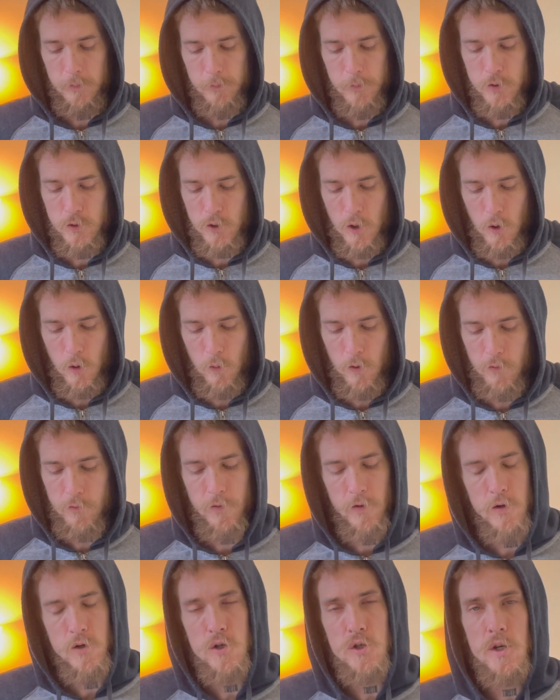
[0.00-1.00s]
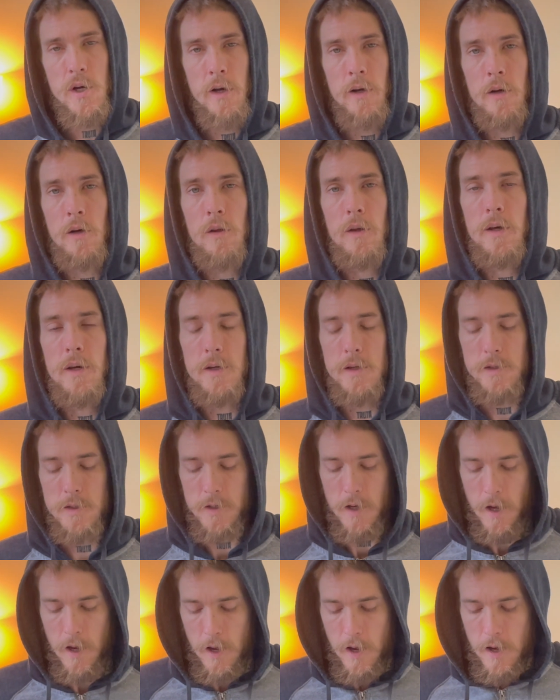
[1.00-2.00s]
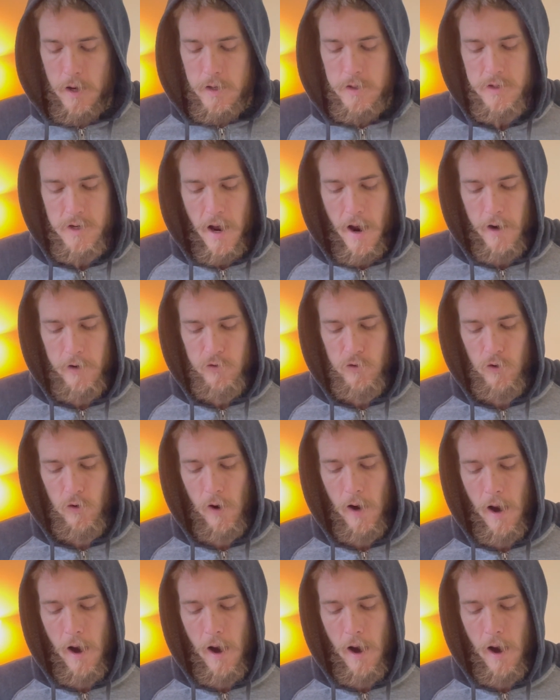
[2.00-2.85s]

So the first channel is Dr.